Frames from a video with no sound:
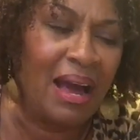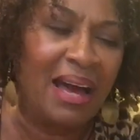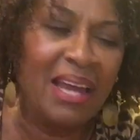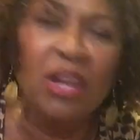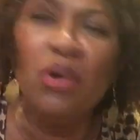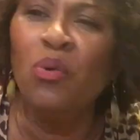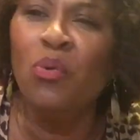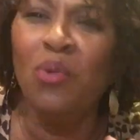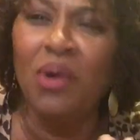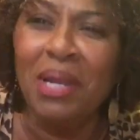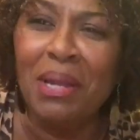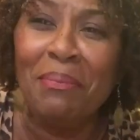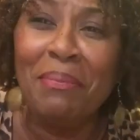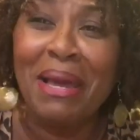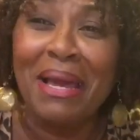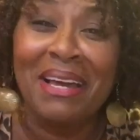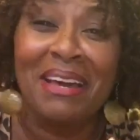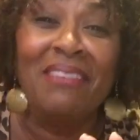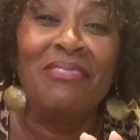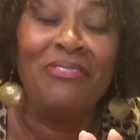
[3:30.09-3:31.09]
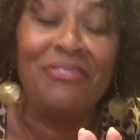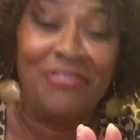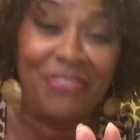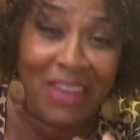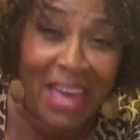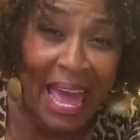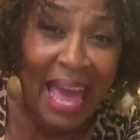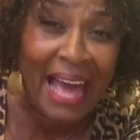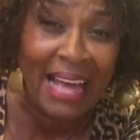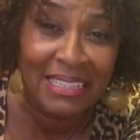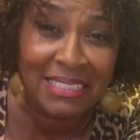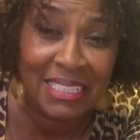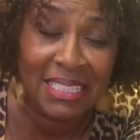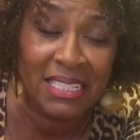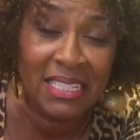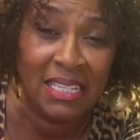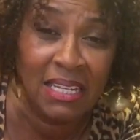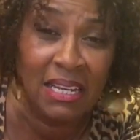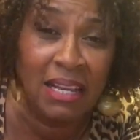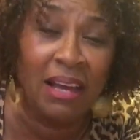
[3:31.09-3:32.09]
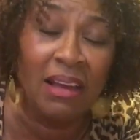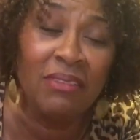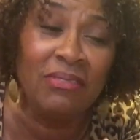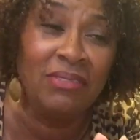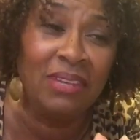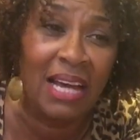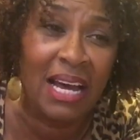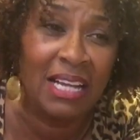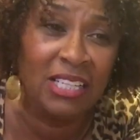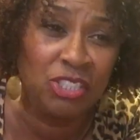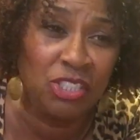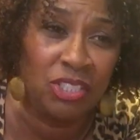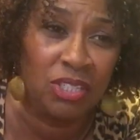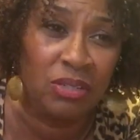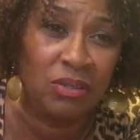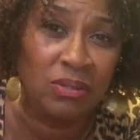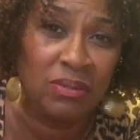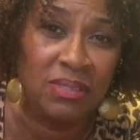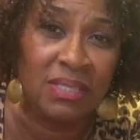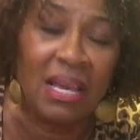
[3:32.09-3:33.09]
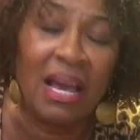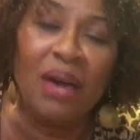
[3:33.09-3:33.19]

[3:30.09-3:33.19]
I don't want to make a vat of nachos.